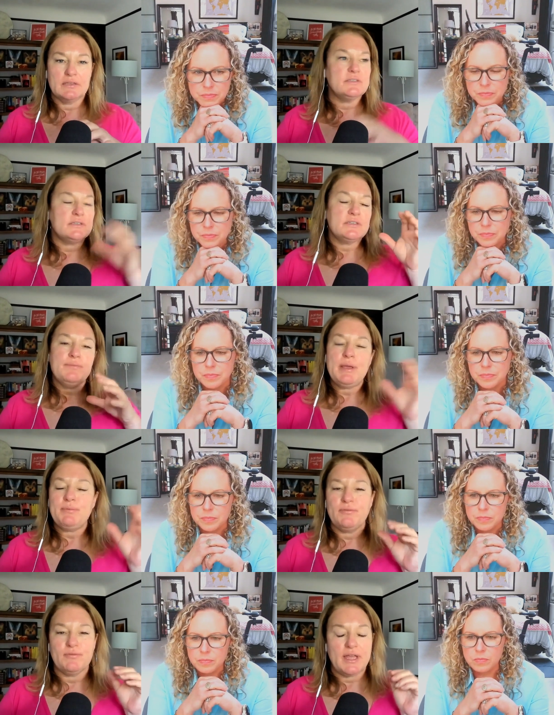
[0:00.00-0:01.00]
Speaker 1: some people
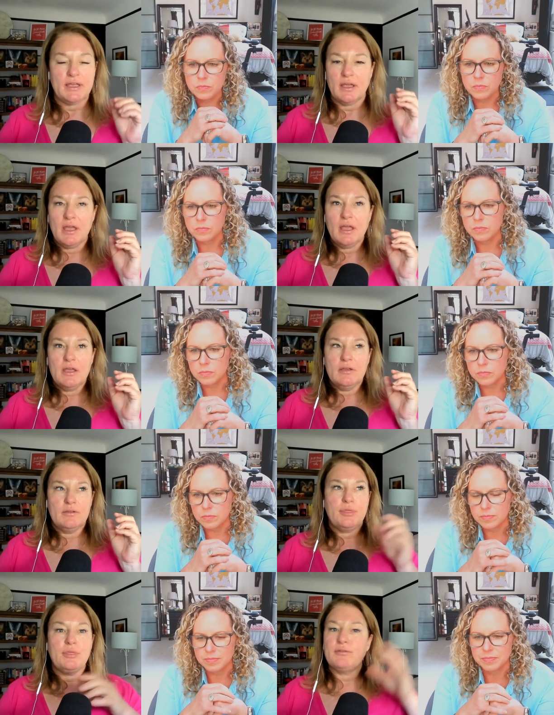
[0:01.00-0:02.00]
for like
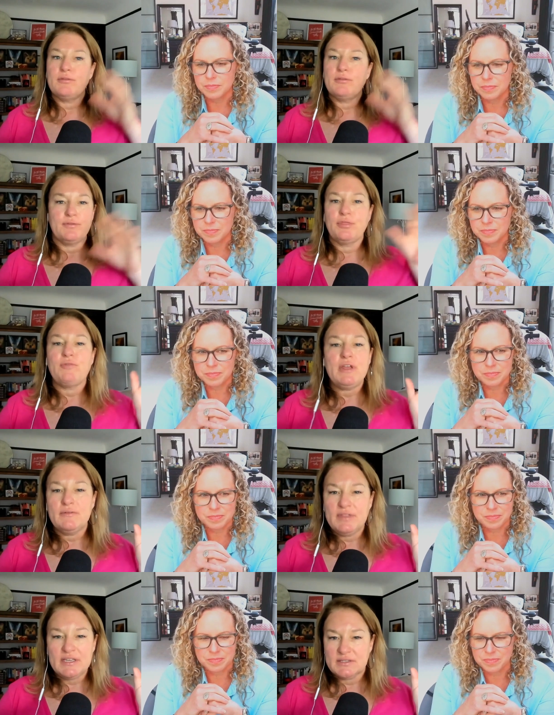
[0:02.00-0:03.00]
th- th- three of
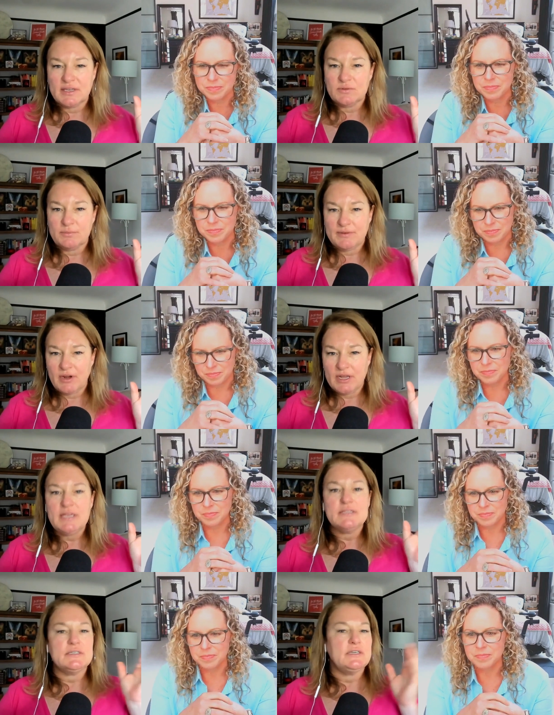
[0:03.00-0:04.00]
these things will be very
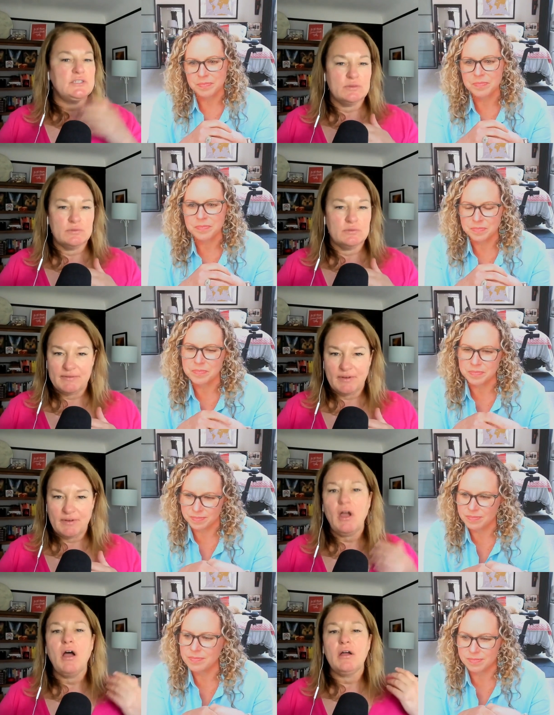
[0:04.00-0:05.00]
easy, two will be very
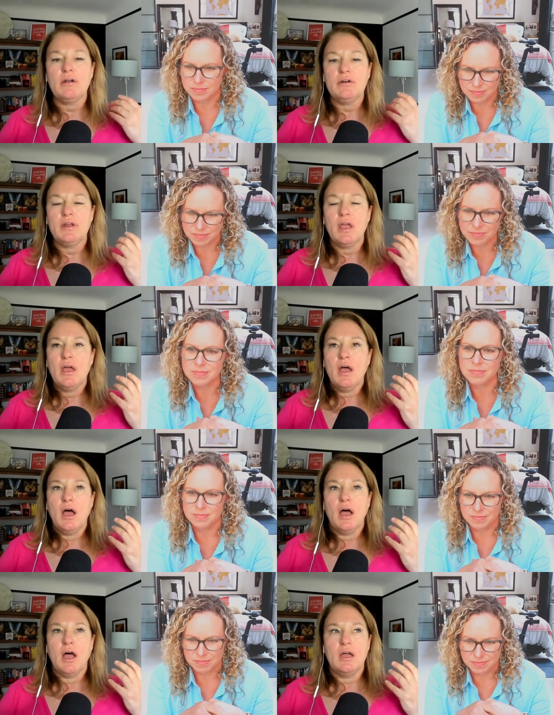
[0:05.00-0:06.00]
hard.
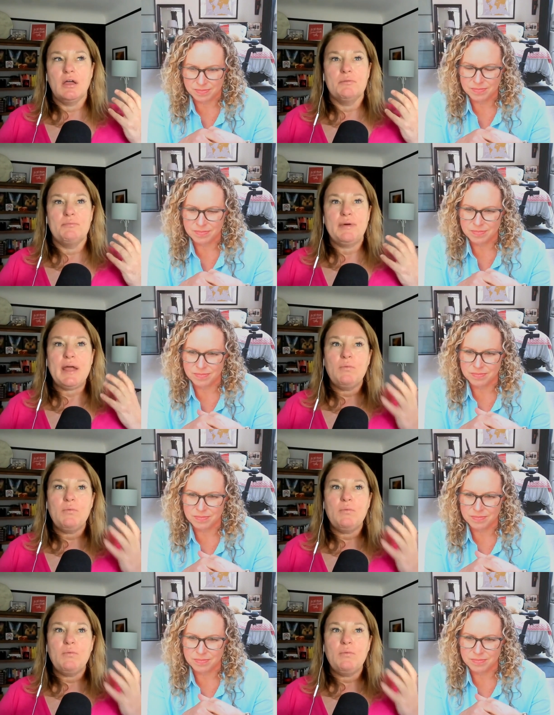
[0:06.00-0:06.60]
Um, but I